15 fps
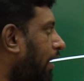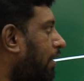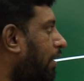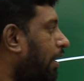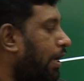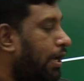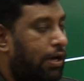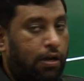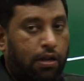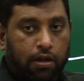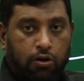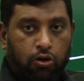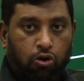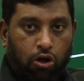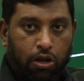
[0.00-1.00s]

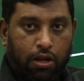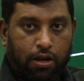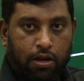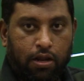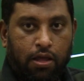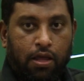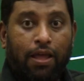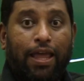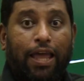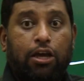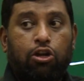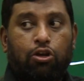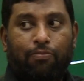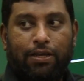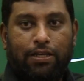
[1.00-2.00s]
trillion
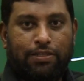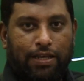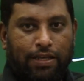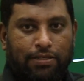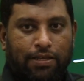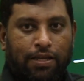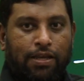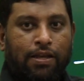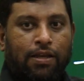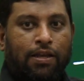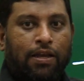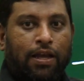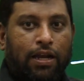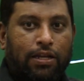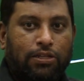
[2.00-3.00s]
economic size,
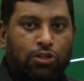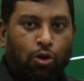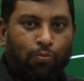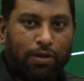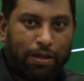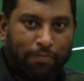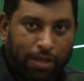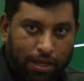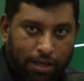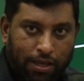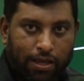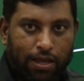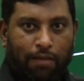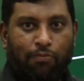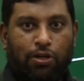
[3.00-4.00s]
it is now becoming
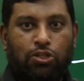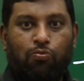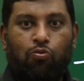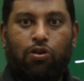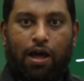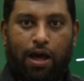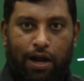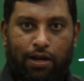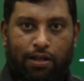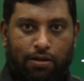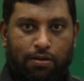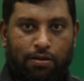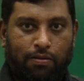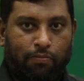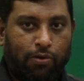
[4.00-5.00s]
much more
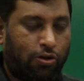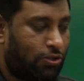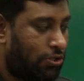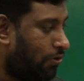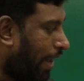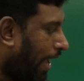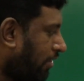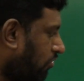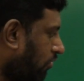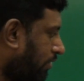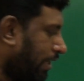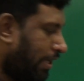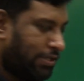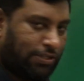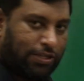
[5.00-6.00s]
harder because your actual
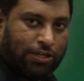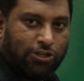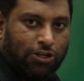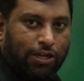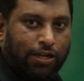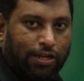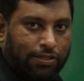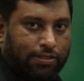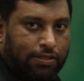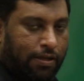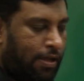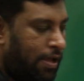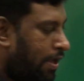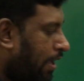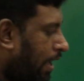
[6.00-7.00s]
size is actually less.
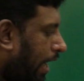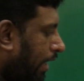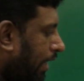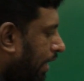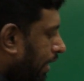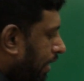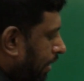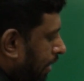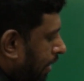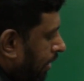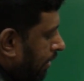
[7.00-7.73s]
Earlier,